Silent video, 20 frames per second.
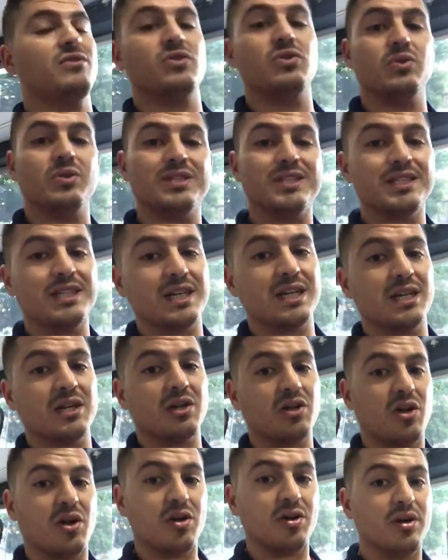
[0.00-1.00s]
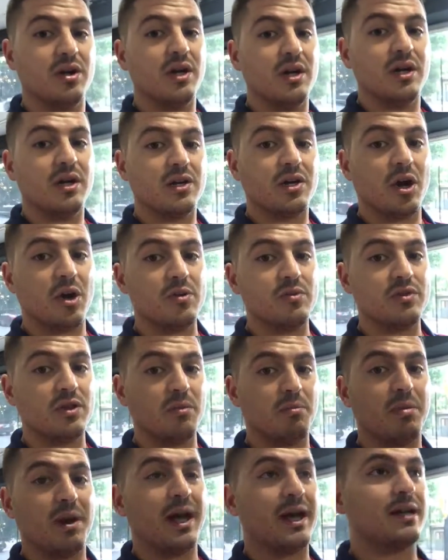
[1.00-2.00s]
to do a second coat with
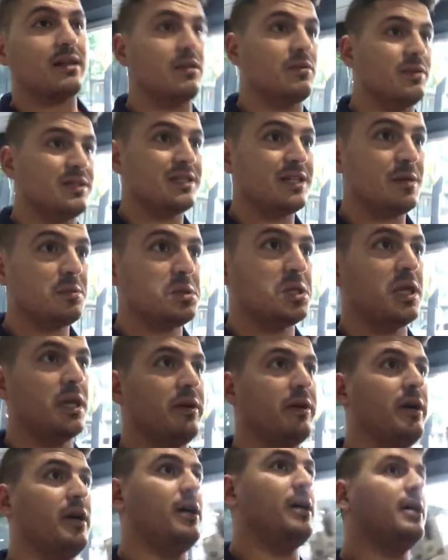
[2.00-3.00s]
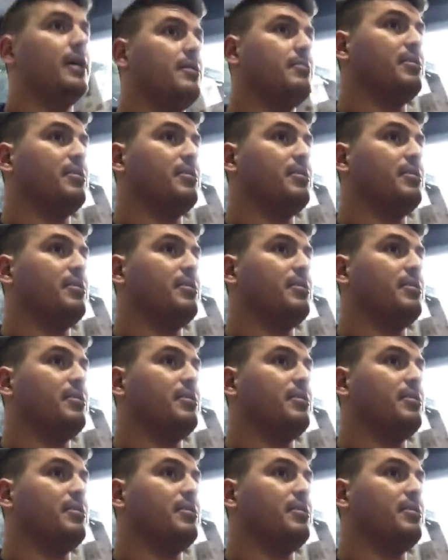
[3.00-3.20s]
the black in the reception area,